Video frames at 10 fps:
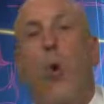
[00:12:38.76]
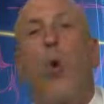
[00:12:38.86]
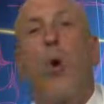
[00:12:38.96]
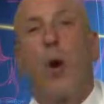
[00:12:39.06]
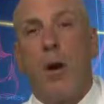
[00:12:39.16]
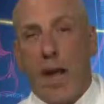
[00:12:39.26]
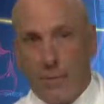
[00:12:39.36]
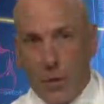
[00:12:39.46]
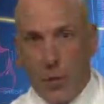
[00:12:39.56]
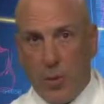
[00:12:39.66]
Or
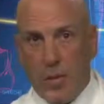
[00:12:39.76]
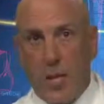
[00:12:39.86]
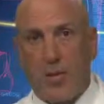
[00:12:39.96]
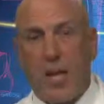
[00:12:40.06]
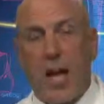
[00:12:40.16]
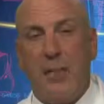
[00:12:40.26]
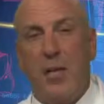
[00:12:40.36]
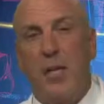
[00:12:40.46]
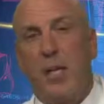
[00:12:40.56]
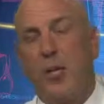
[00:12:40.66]
after you rinse out the
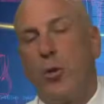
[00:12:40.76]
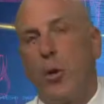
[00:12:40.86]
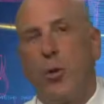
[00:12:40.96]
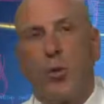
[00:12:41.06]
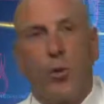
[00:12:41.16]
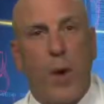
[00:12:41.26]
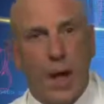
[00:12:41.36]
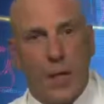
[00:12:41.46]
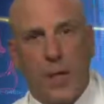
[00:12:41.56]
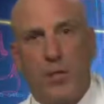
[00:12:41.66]
Ivoclean, you can go
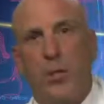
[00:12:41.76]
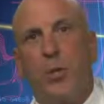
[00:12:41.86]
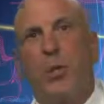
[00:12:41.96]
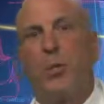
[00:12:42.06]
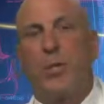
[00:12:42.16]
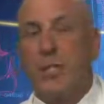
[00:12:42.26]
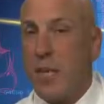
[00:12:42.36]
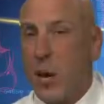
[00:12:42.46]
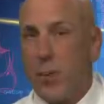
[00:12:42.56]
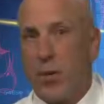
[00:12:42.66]
directly to the
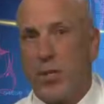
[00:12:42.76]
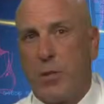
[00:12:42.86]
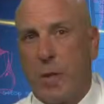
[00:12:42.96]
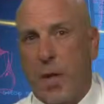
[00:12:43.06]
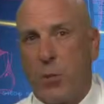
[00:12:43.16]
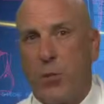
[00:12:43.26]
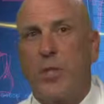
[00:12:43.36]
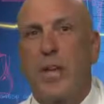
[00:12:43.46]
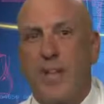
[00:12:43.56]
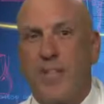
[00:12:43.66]
Ceramer cement,
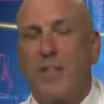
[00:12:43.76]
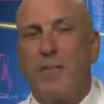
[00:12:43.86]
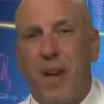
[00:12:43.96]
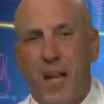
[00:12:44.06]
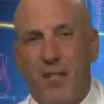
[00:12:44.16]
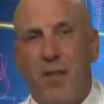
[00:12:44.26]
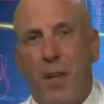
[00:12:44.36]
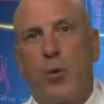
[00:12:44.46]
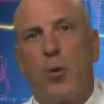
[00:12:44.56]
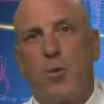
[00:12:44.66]
which has the
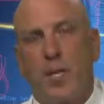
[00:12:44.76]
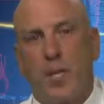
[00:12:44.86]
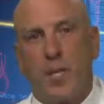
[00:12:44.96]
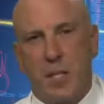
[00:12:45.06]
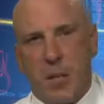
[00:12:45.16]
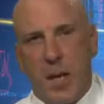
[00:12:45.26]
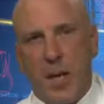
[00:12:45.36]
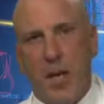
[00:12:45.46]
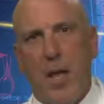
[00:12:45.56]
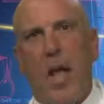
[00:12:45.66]
phosphate groups in the cement
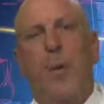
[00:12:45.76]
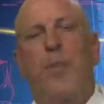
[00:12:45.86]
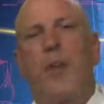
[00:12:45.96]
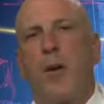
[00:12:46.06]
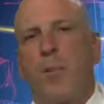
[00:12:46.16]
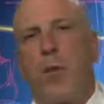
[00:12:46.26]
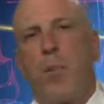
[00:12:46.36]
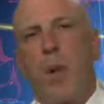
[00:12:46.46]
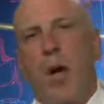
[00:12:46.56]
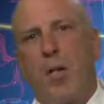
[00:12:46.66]
and will therefore
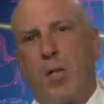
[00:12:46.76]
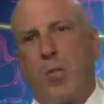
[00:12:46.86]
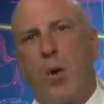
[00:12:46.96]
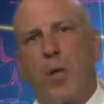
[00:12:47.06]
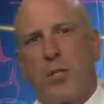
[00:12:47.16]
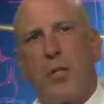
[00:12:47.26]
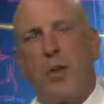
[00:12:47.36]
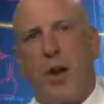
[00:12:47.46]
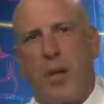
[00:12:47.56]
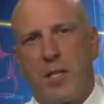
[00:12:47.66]
bond to the BruxZir
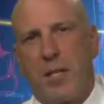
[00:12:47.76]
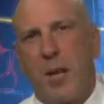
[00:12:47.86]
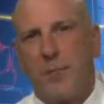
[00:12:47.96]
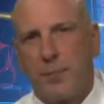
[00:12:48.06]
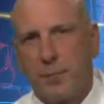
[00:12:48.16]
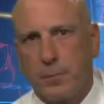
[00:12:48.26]
crown itself.